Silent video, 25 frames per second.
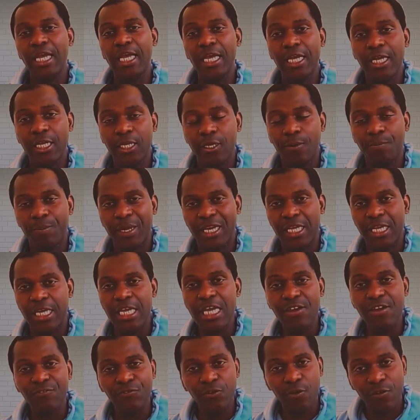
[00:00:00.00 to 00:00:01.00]
But if
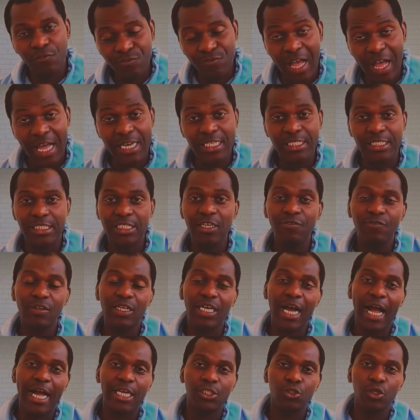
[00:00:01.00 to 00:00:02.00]
you find it difficult
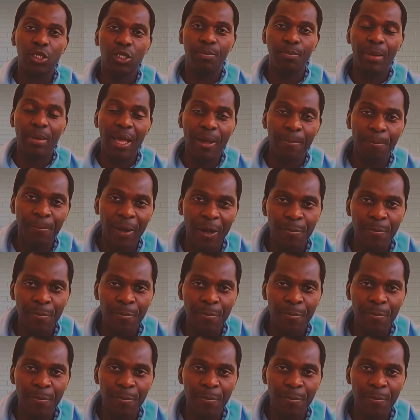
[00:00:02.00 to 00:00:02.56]
to remember